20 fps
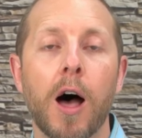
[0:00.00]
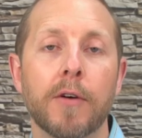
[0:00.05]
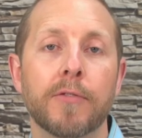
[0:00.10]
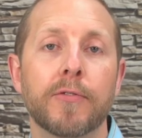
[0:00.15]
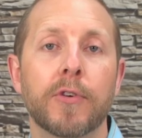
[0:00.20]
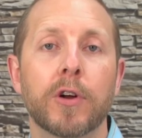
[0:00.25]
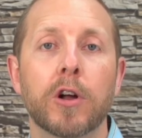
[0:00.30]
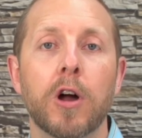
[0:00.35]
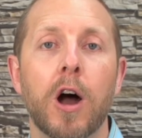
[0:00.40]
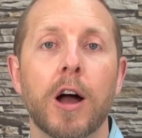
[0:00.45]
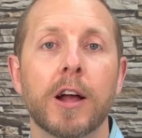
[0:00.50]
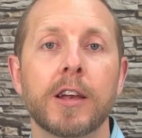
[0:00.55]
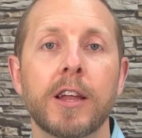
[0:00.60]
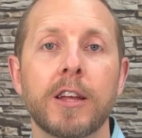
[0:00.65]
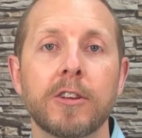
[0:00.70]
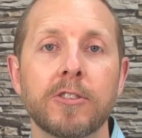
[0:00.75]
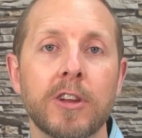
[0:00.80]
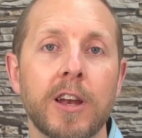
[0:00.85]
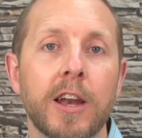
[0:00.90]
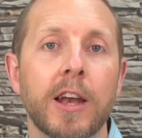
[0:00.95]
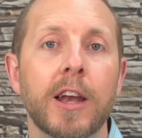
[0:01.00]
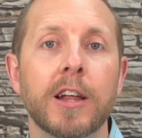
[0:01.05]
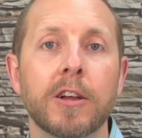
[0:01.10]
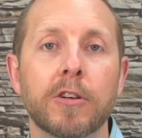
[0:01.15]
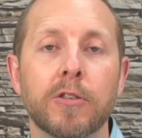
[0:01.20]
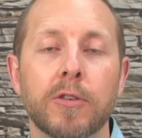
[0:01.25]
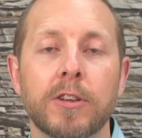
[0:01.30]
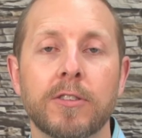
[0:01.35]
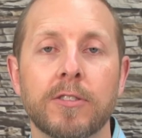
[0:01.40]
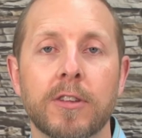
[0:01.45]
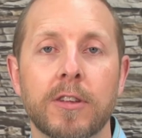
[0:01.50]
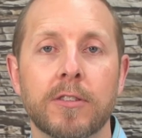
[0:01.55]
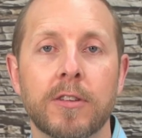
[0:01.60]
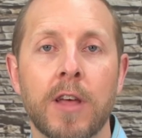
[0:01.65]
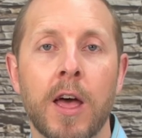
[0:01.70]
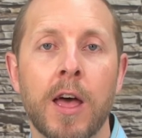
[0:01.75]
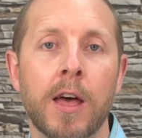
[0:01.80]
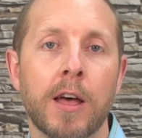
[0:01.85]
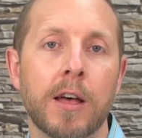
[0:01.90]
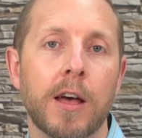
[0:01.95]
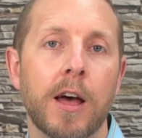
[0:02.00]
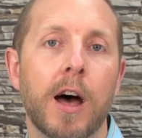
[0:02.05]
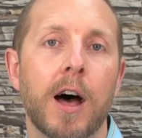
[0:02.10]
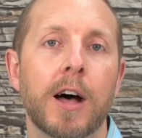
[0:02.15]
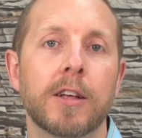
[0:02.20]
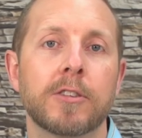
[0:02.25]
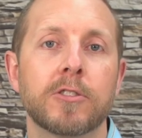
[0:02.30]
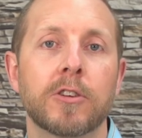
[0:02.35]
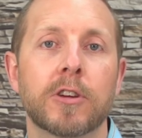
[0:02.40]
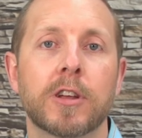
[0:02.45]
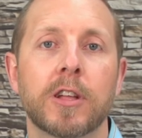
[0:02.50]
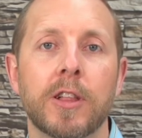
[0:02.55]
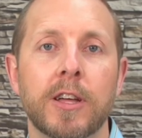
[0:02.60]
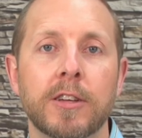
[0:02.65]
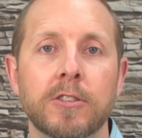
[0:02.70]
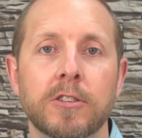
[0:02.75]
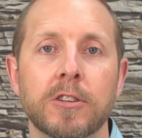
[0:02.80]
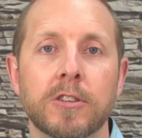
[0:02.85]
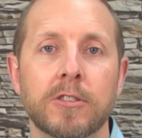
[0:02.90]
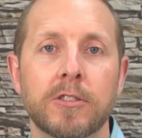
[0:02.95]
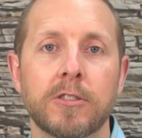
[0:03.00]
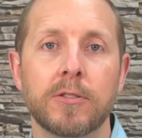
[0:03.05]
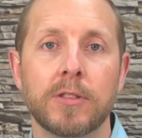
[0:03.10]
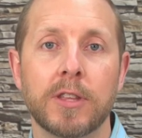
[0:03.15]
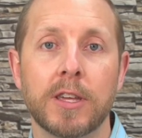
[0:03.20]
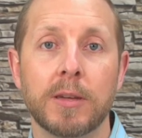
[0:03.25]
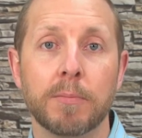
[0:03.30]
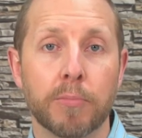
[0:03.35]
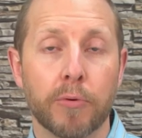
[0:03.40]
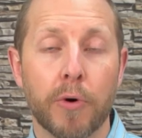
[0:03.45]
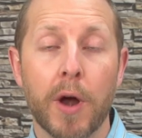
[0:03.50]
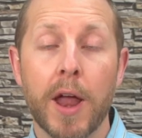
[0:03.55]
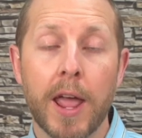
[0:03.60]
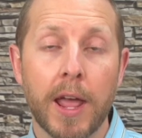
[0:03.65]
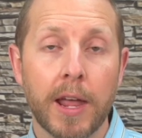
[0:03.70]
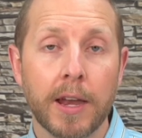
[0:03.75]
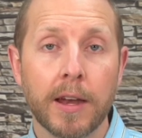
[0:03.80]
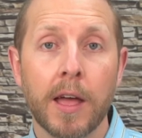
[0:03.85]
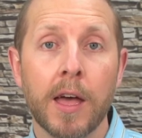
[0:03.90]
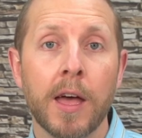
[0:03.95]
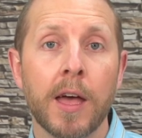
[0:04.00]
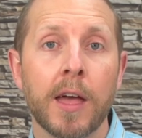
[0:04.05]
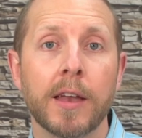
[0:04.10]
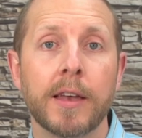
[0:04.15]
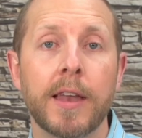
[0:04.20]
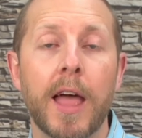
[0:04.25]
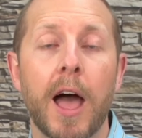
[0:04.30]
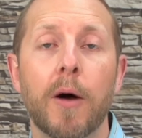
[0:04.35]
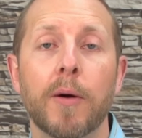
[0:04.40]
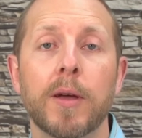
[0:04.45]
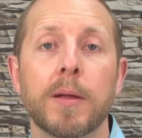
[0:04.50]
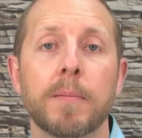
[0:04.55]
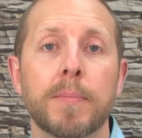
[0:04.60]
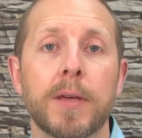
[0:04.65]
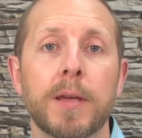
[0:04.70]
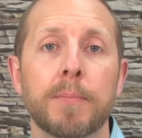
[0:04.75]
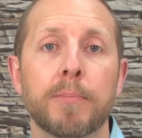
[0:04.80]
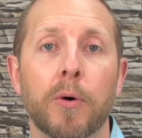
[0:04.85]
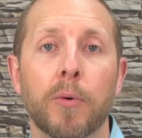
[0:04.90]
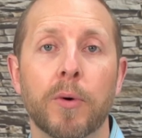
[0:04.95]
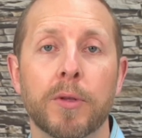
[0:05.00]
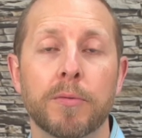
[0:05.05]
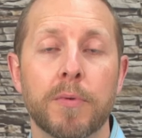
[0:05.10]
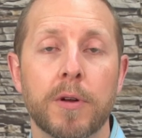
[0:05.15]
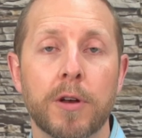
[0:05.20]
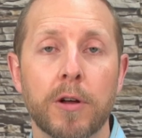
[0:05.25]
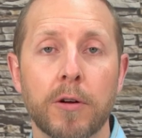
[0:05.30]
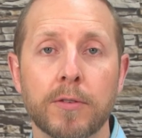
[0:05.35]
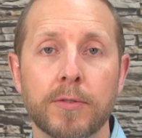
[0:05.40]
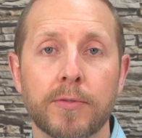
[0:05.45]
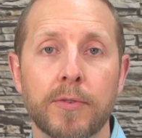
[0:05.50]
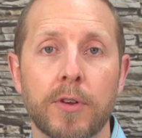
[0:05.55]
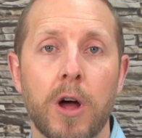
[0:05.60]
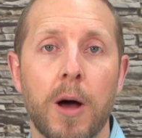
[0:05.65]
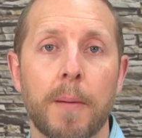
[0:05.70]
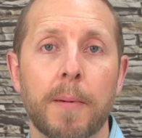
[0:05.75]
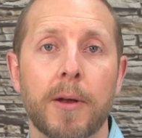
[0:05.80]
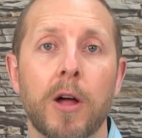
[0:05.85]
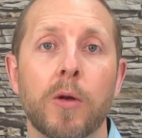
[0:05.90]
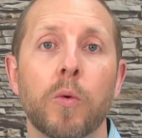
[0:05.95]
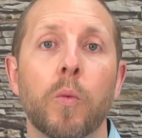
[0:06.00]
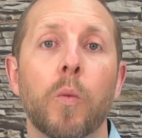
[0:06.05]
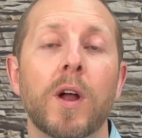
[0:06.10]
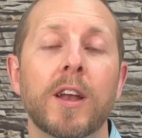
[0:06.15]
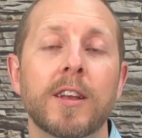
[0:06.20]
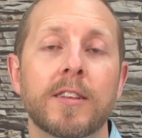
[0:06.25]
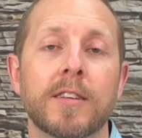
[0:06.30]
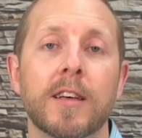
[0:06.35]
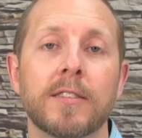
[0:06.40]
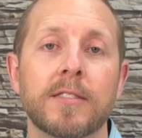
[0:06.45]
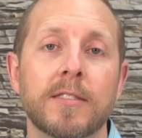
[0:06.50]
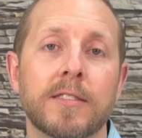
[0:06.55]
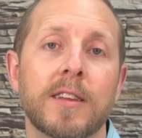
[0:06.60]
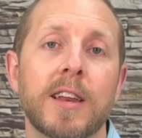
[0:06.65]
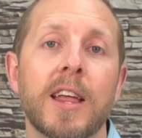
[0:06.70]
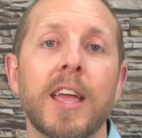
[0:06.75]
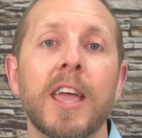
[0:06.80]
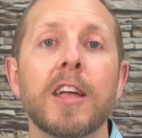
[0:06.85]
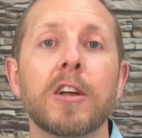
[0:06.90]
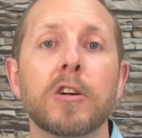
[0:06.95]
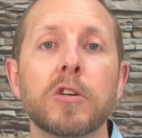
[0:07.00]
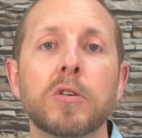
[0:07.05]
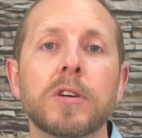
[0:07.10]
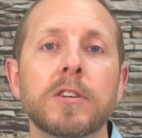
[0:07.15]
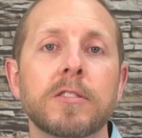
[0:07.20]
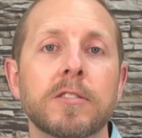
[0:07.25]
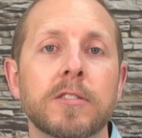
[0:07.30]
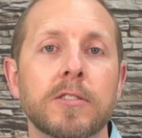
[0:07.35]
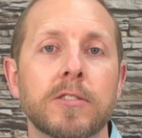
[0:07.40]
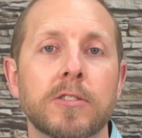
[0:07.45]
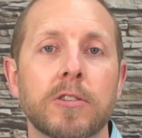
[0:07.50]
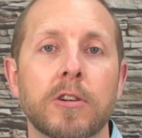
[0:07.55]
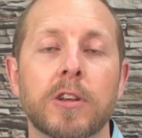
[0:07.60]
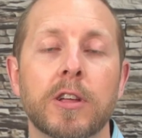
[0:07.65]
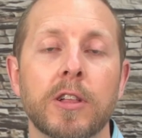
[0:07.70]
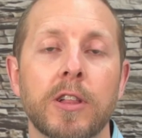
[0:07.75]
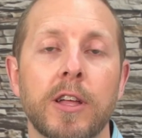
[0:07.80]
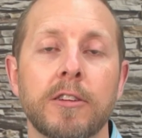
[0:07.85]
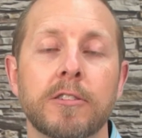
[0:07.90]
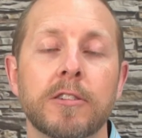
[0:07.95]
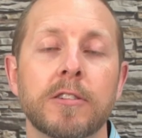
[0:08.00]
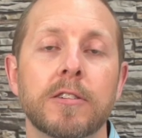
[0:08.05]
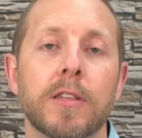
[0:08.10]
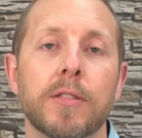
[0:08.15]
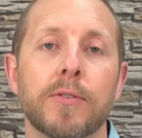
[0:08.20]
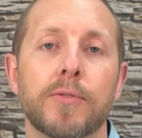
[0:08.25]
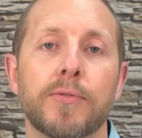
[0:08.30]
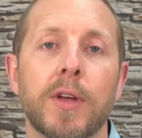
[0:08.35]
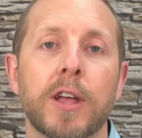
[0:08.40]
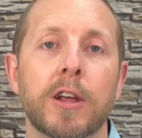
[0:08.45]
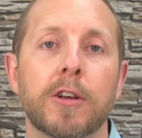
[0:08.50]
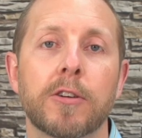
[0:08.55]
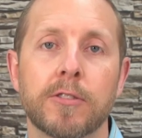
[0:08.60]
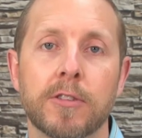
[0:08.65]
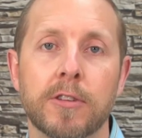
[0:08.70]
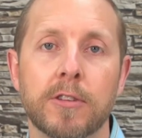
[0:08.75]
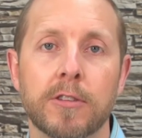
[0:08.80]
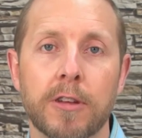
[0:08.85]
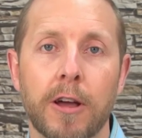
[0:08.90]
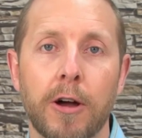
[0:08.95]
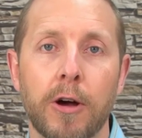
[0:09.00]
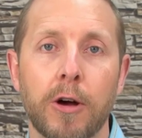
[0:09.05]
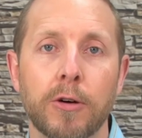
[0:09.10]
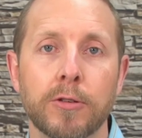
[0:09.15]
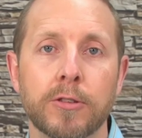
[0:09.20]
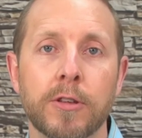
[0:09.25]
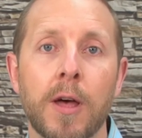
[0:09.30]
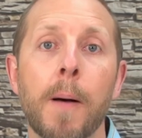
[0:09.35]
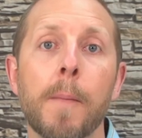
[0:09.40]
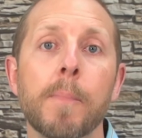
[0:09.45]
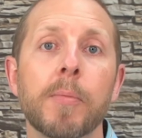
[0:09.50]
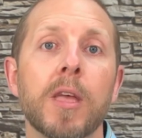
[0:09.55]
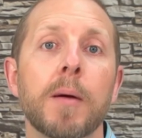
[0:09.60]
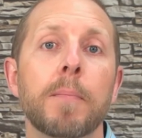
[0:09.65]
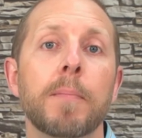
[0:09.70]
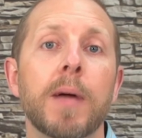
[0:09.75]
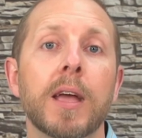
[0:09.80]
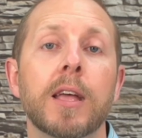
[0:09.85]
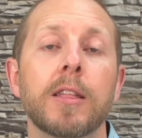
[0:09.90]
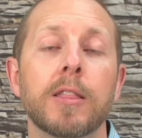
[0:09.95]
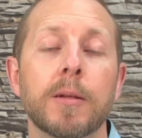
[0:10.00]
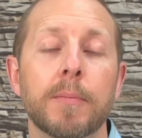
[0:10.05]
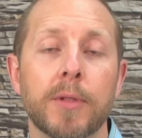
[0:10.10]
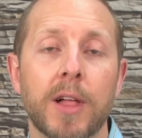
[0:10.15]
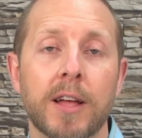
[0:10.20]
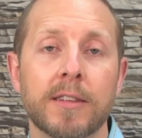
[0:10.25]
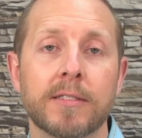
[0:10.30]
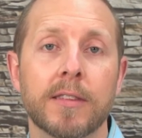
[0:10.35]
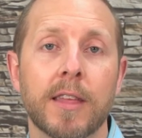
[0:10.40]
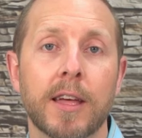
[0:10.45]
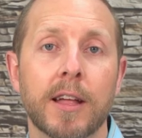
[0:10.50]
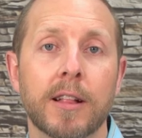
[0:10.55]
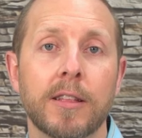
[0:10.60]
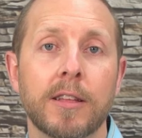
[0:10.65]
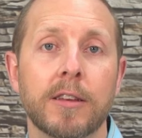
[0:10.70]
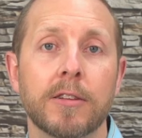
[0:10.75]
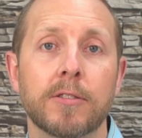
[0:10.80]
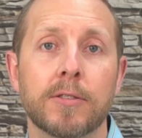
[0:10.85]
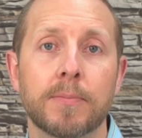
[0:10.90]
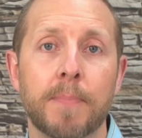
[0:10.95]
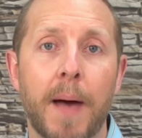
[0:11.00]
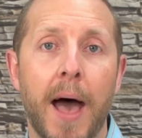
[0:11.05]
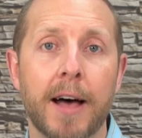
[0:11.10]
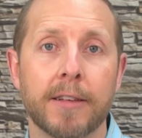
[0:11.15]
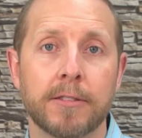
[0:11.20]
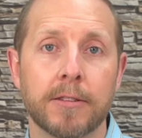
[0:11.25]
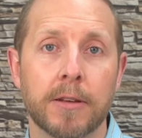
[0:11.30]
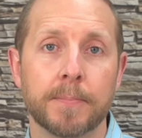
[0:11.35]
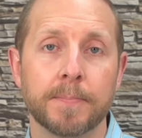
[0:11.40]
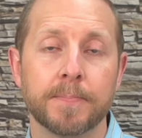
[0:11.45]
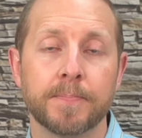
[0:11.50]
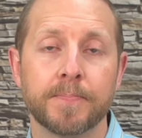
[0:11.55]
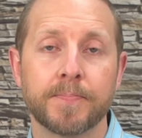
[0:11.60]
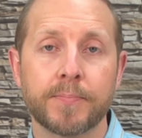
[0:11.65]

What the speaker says: For cognition, it increases circulation to the brain. Now, in people with Raynaud's phenomenon, what it does is it increases circulation to the fingers and toes, making them less likely to spasm.